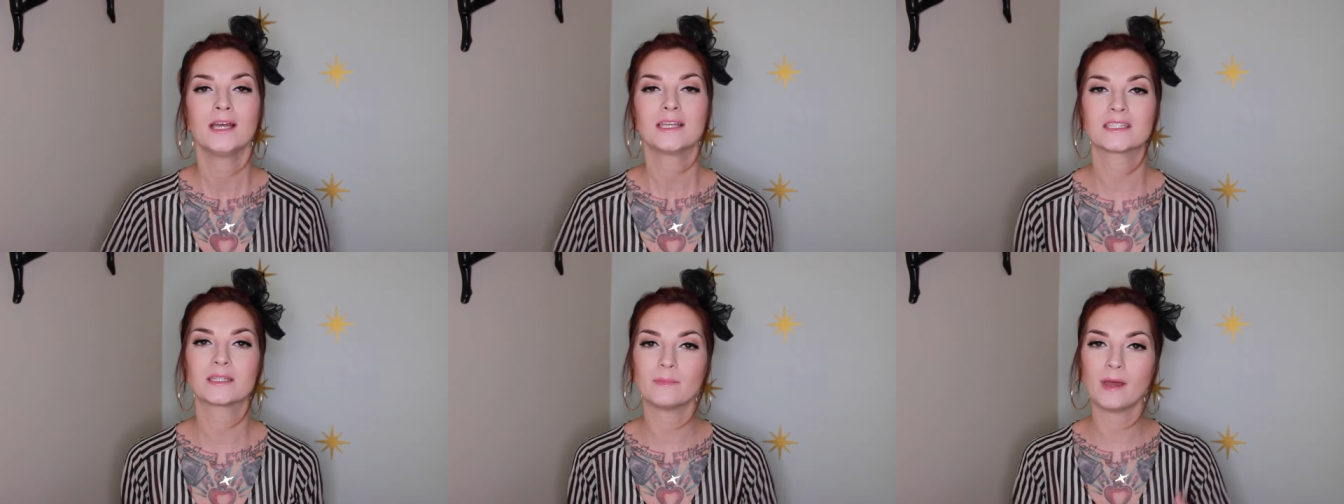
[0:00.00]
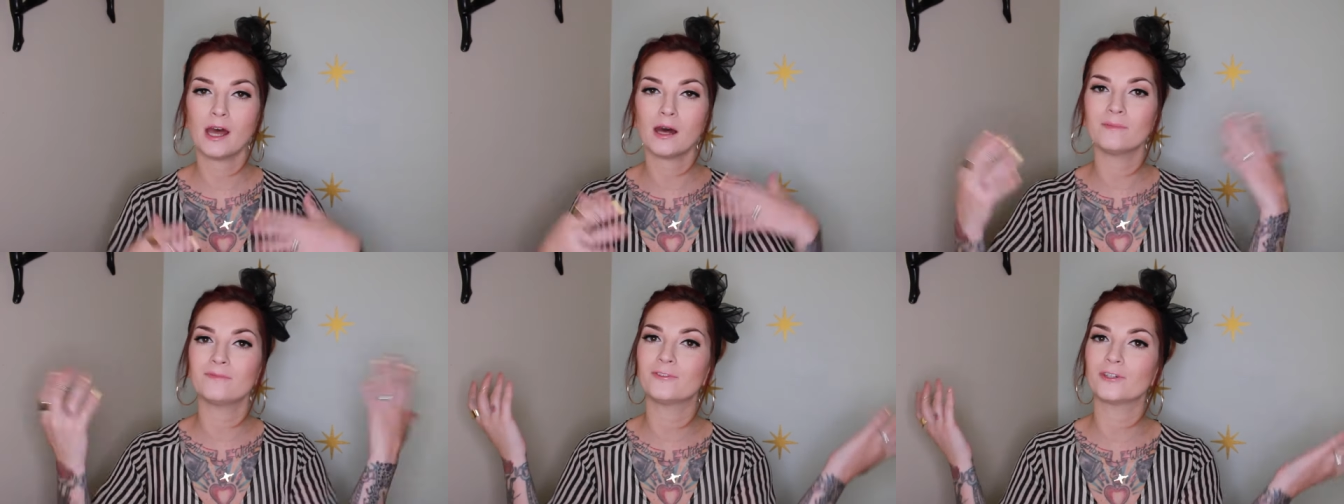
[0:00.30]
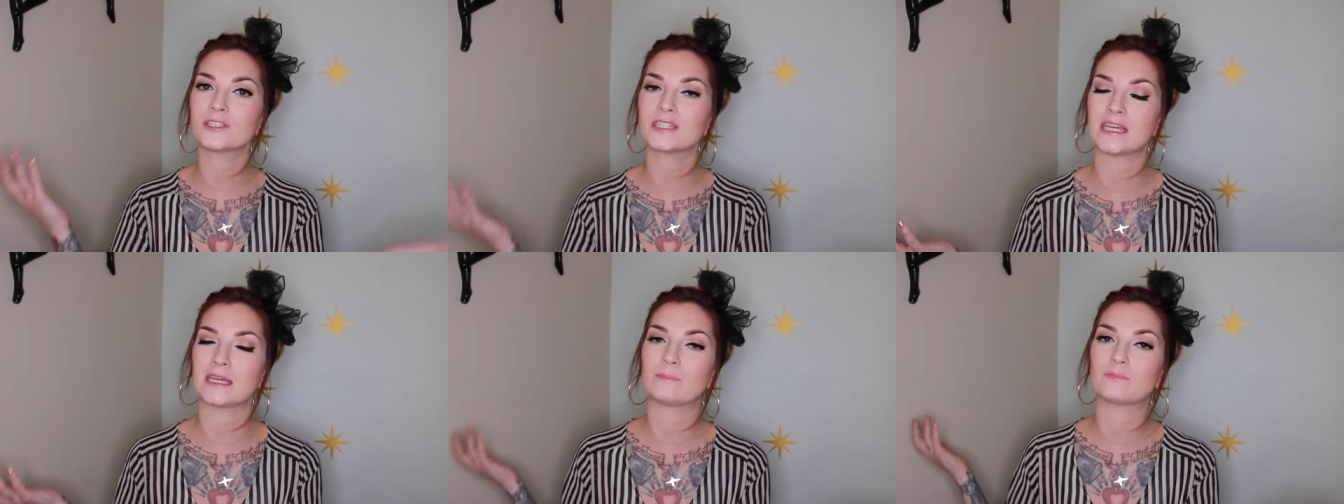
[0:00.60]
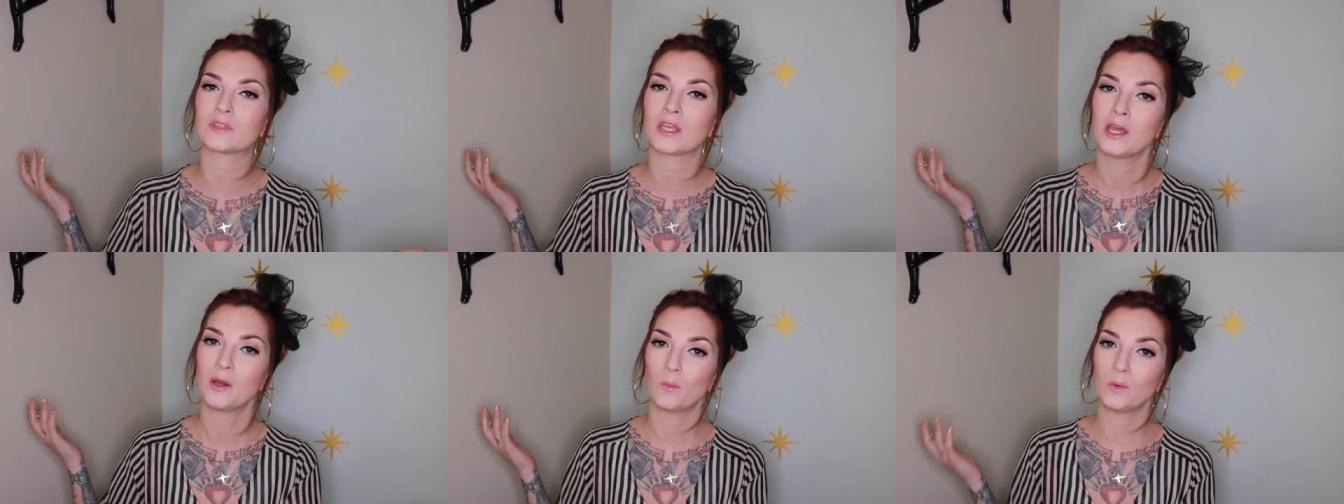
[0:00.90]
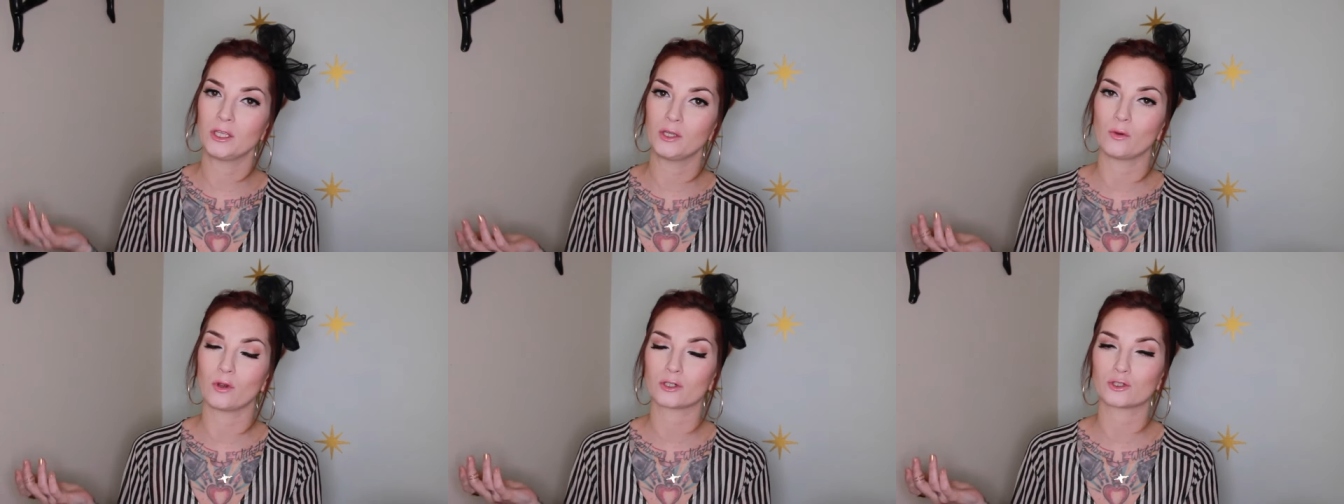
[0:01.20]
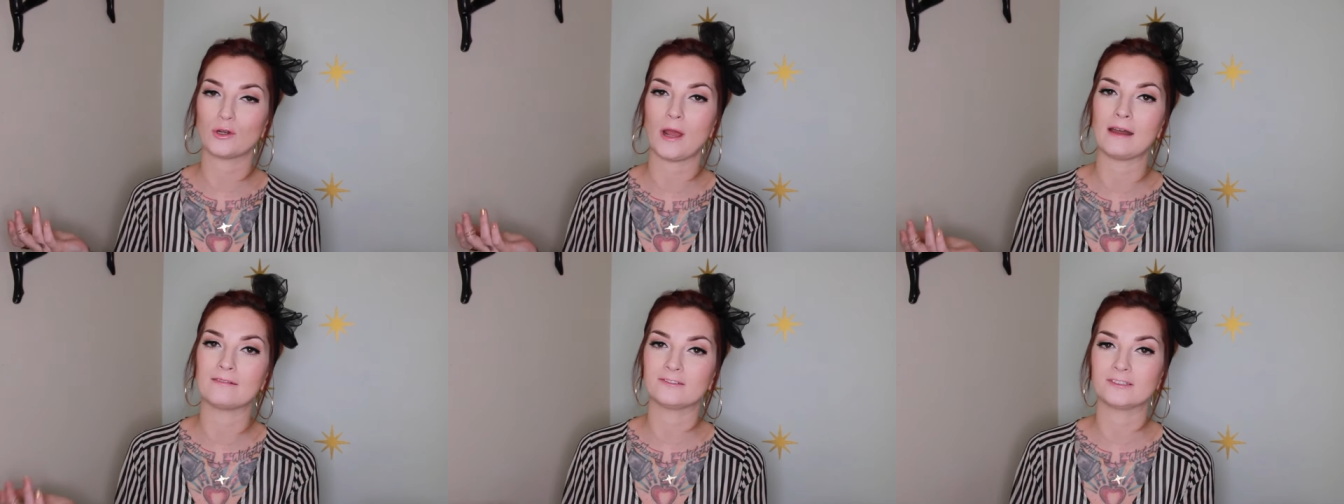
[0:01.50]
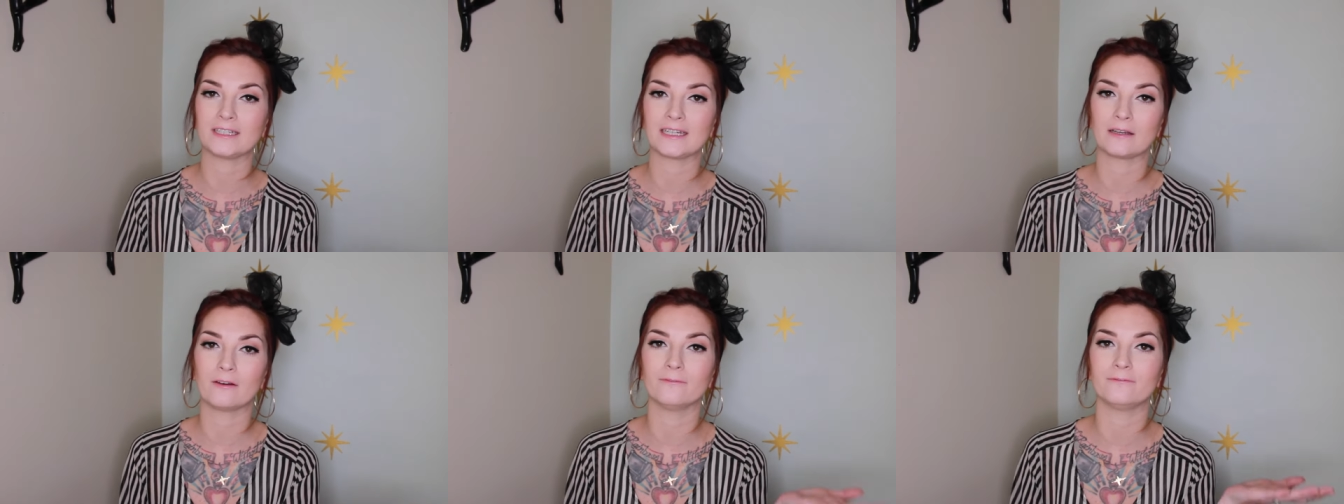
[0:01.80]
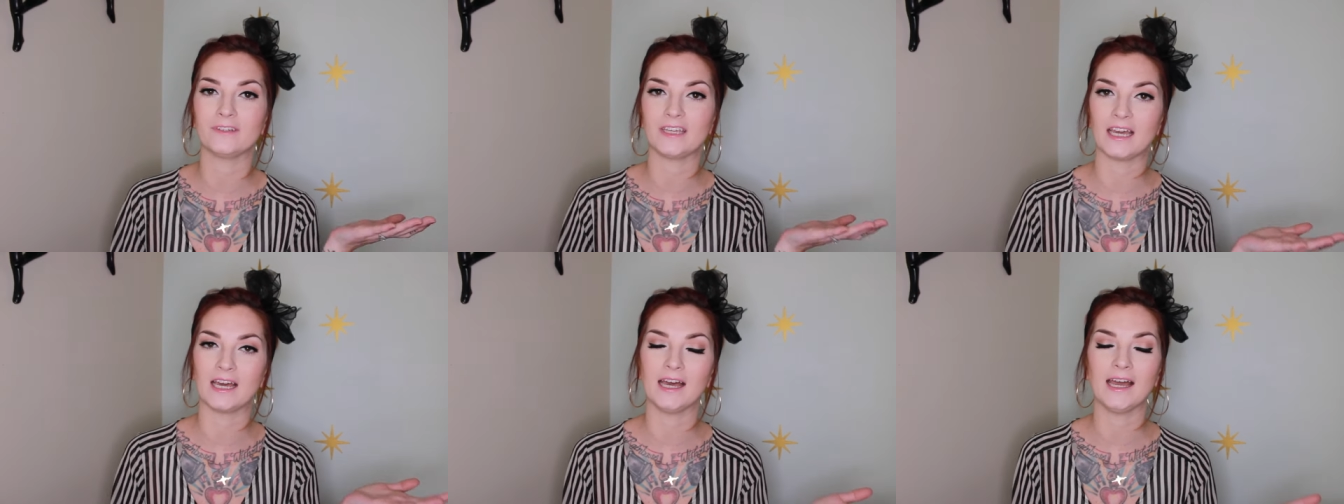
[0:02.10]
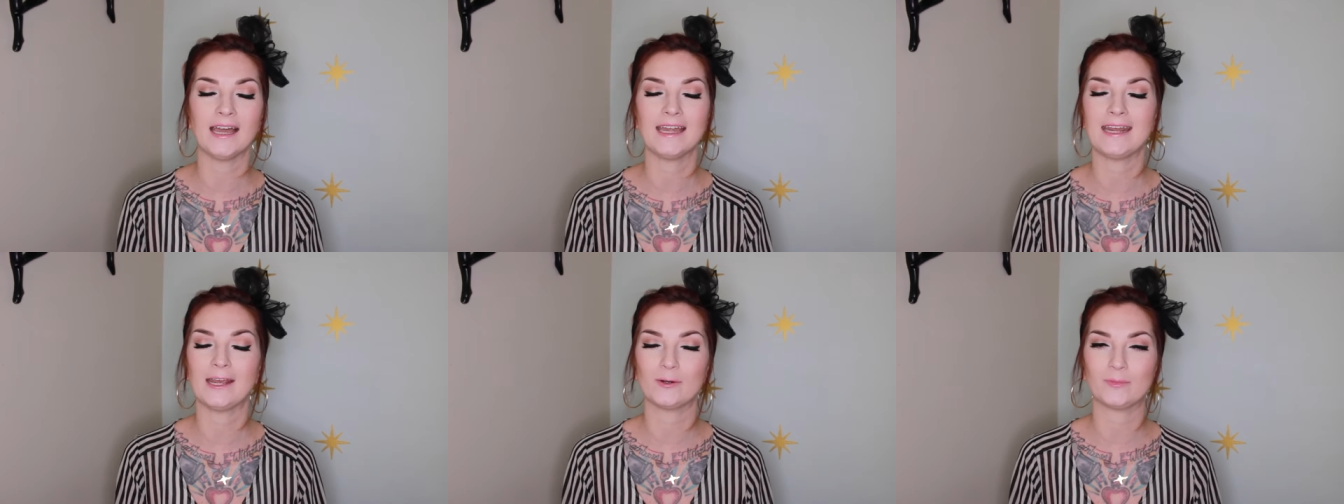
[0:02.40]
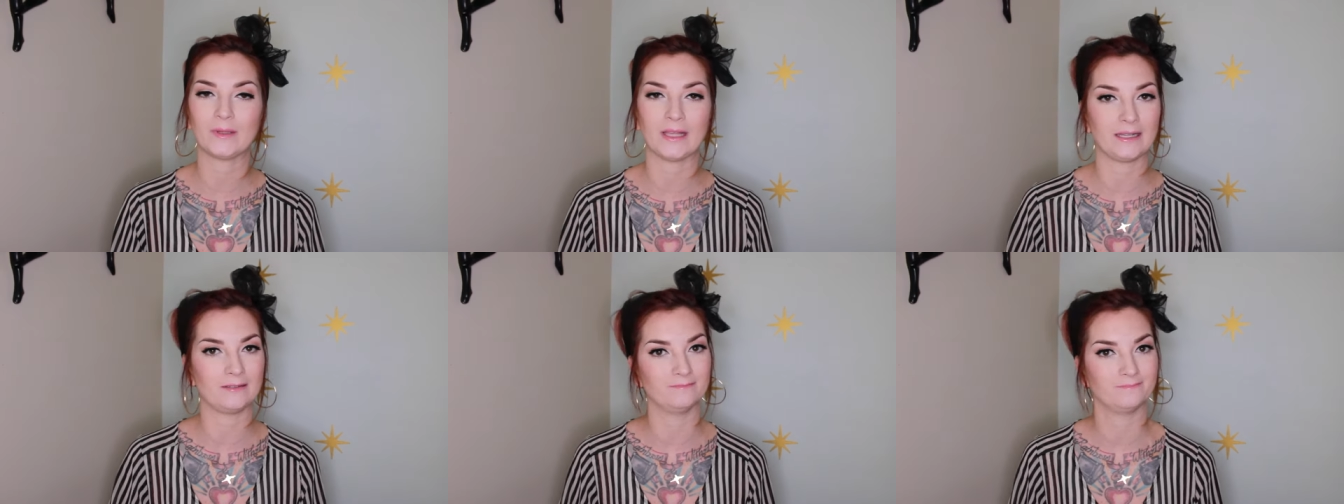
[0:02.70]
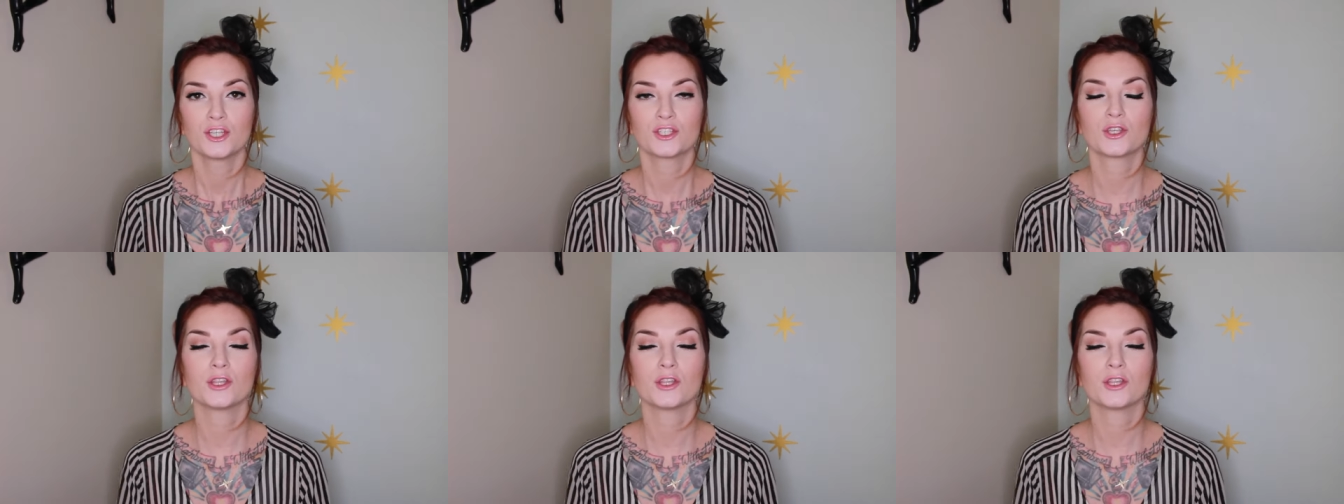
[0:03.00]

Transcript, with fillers: some helpful tips when you are traveling via an airplane.